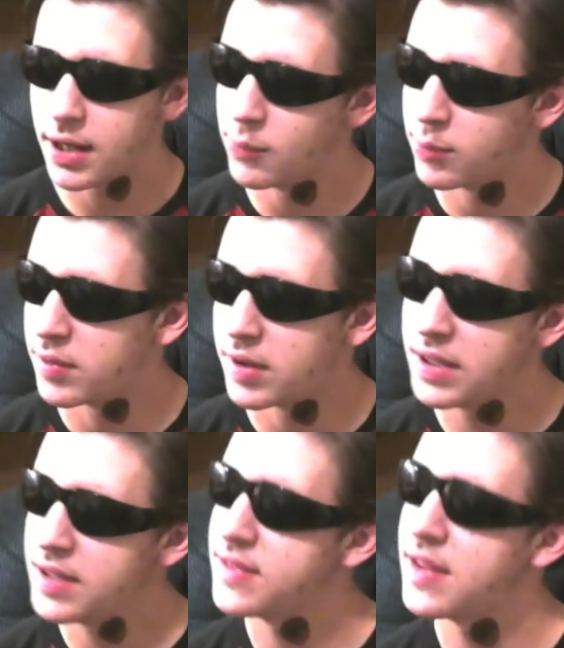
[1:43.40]
Why
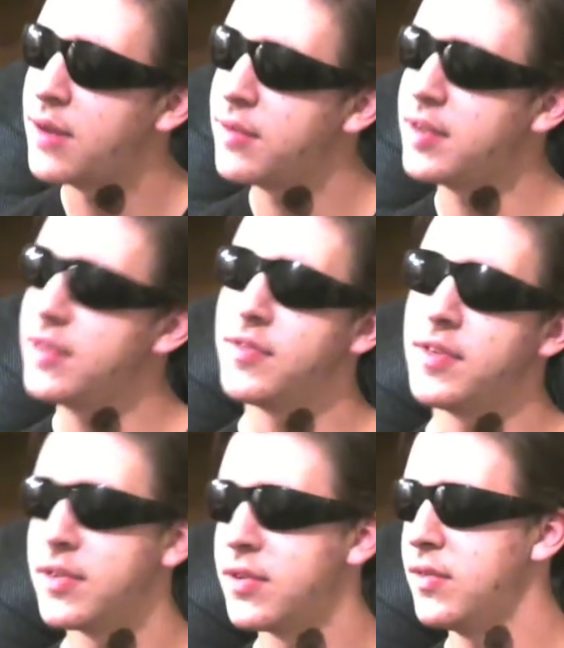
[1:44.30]
is that
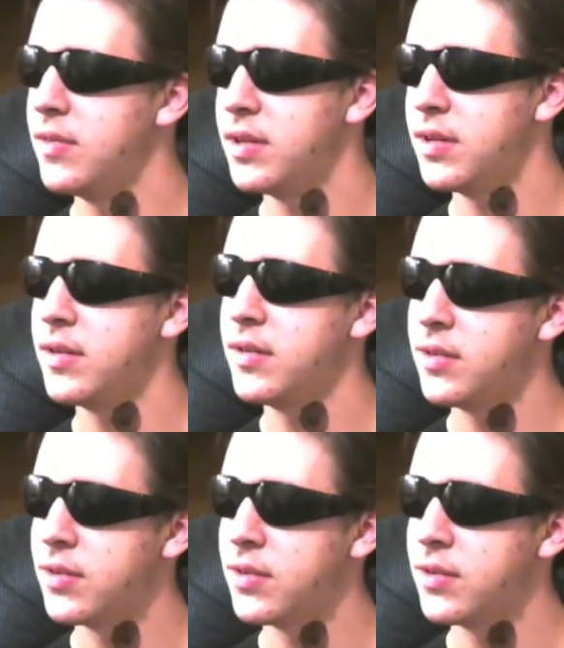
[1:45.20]
relevant to the